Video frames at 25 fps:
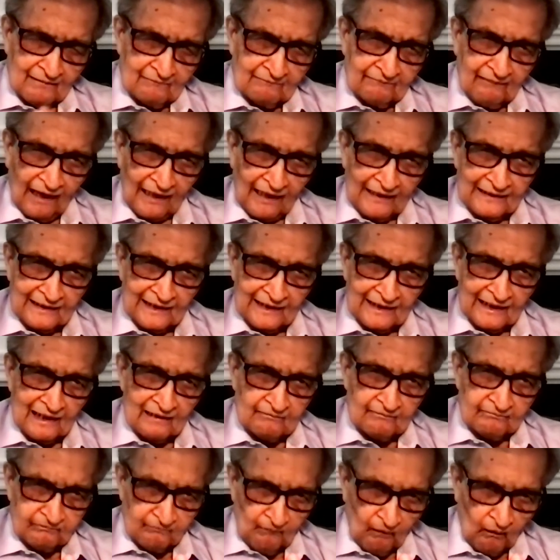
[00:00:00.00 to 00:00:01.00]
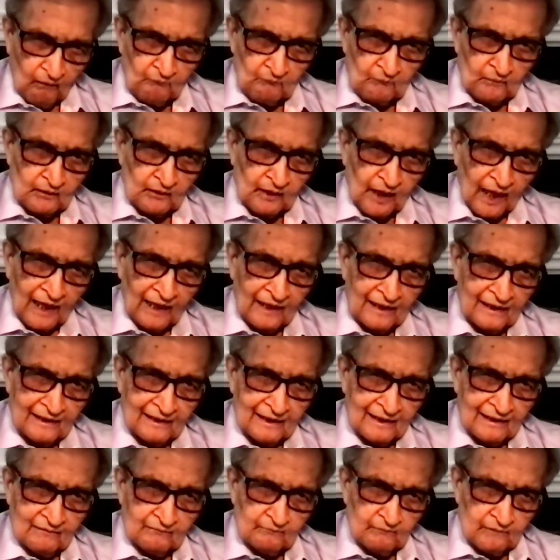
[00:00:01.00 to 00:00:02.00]
finding a formula
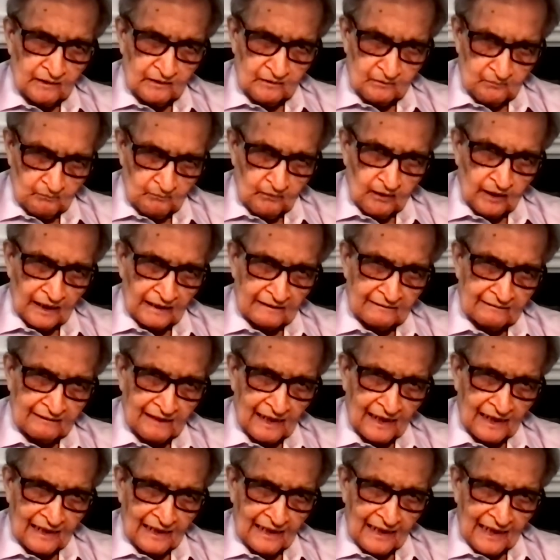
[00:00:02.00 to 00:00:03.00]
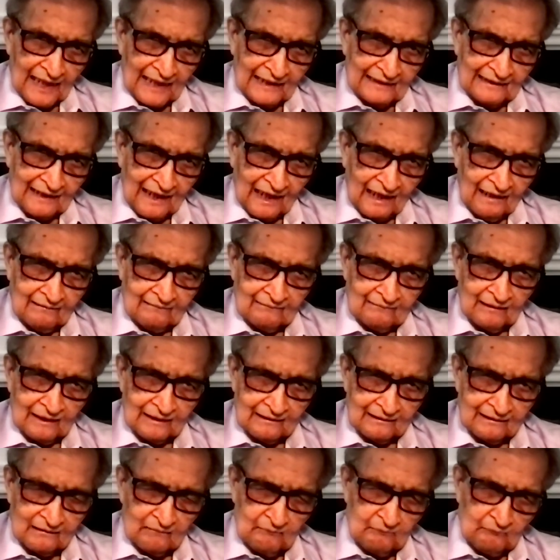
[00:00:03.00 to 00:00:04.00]
which works. And I
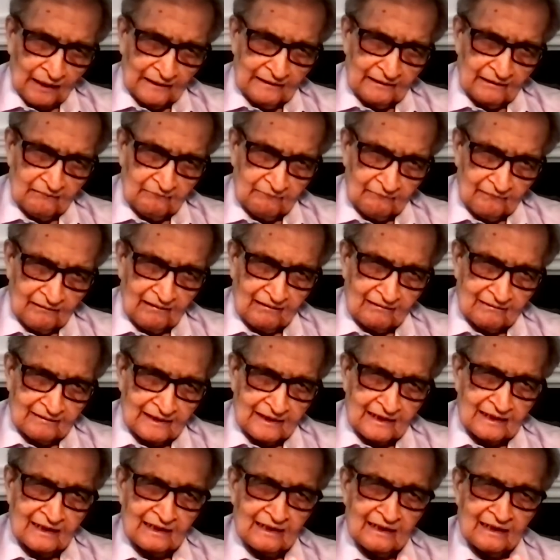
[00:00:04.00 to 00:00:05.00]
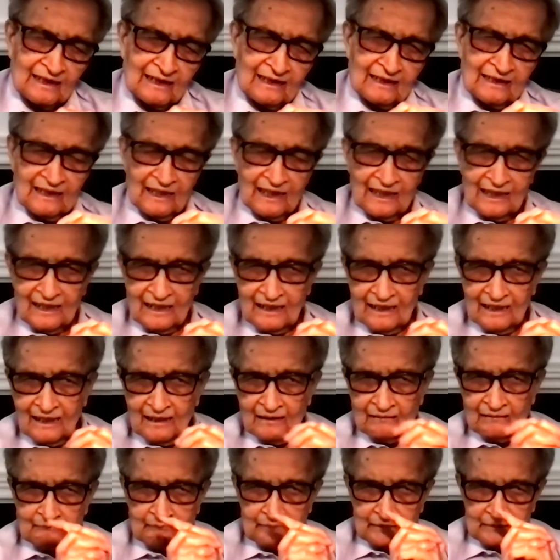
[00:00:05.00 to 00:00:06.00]
think my difficulty
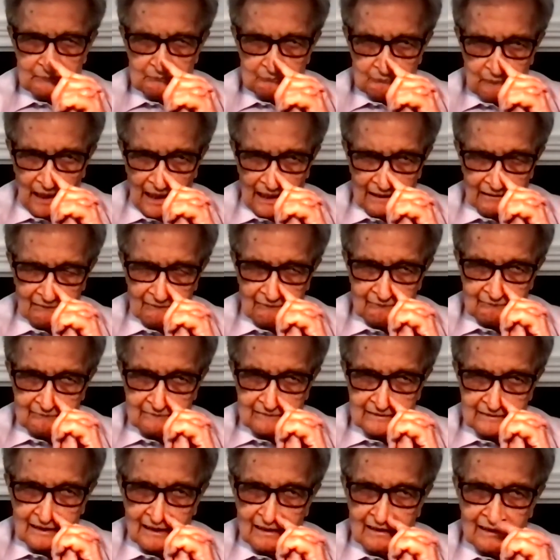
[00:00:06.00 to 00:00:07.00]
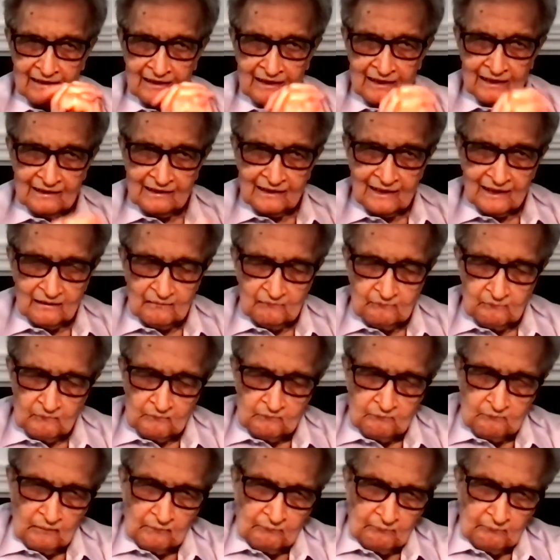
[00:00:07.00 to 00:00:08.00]
with Michael's thing
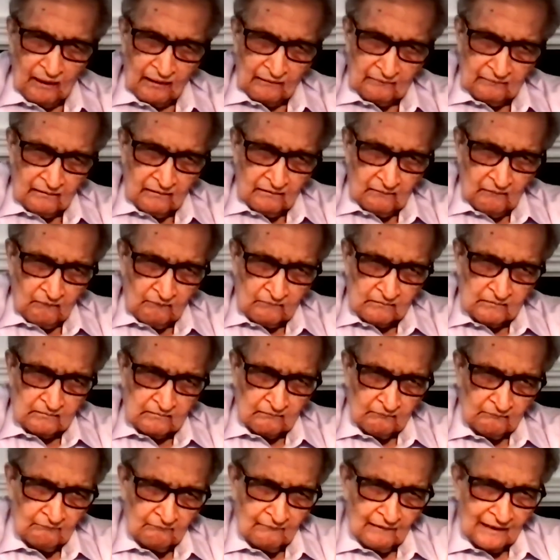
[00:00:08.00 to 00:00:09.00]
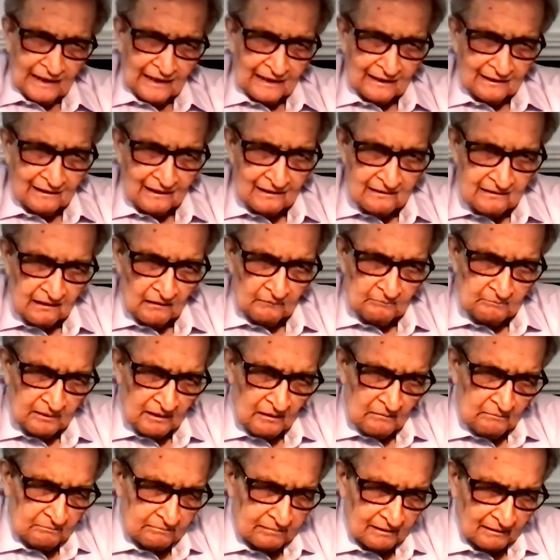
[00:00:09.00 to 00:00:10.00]
would be partly also the
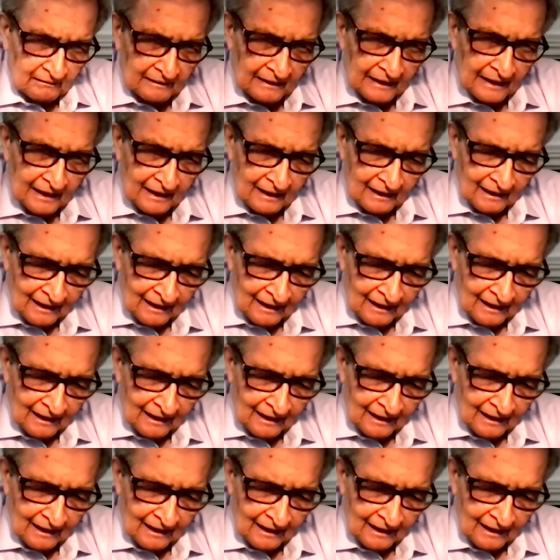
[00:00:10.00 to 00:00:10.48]
subscription